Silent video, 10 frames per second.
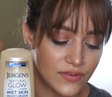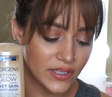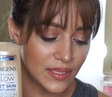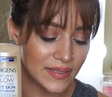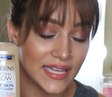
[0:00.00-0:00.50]
I've
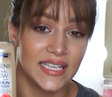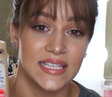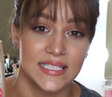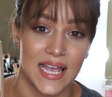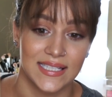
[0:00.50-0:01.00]
really been liking
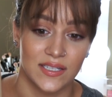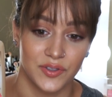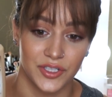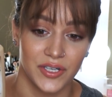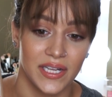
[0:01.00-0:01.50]
this as an
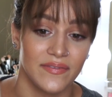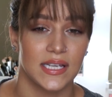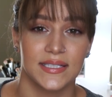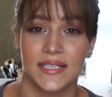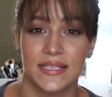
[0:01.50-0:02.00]
alternative.
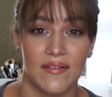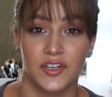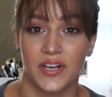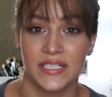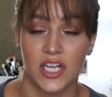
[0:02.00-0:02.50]
It's like seven
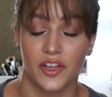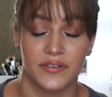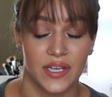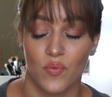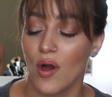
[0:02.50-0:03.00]
or eight
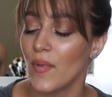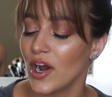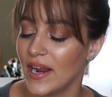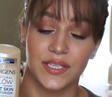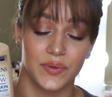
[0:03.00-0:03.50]
dollars at
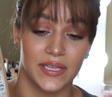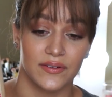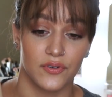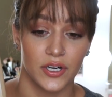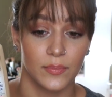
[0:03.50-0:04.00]
Walmart. It's really
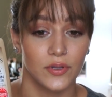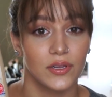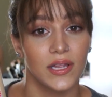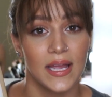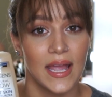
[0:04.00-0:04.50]

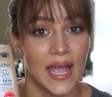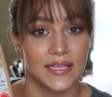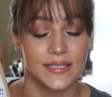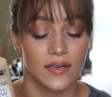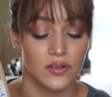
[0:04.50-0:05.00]
affordable
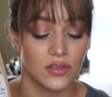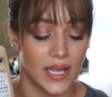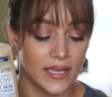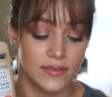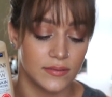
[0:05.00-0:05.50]
and subtle
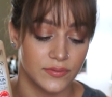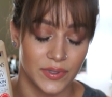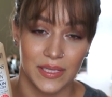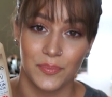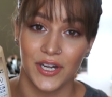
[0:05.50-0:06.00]
and
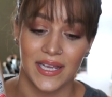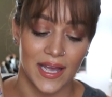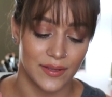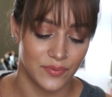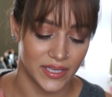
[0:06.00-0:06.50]
really pretty.
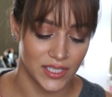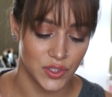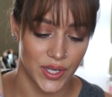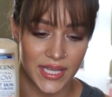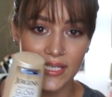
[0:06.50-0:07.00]
I really
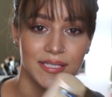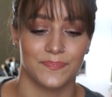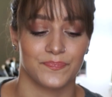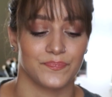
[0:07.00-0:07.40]
enjoy this.